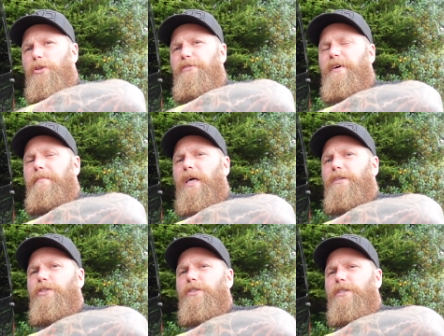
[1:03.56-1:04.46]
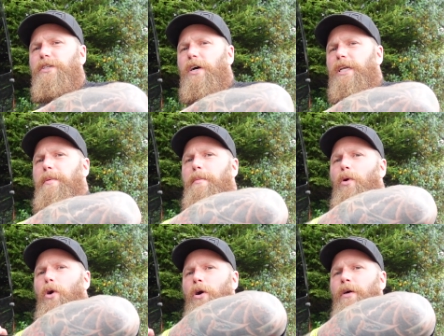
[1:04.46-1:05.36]
the thumb nuts just a tiny bit
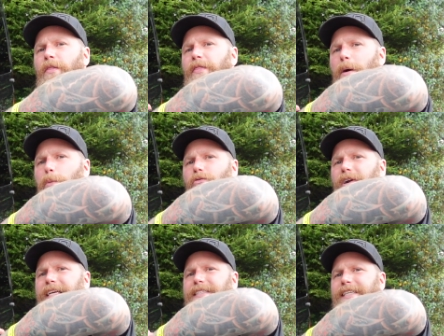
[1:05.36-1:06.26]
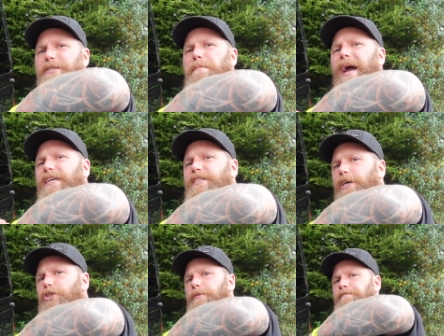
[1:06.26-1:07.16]
more. That will release this back section.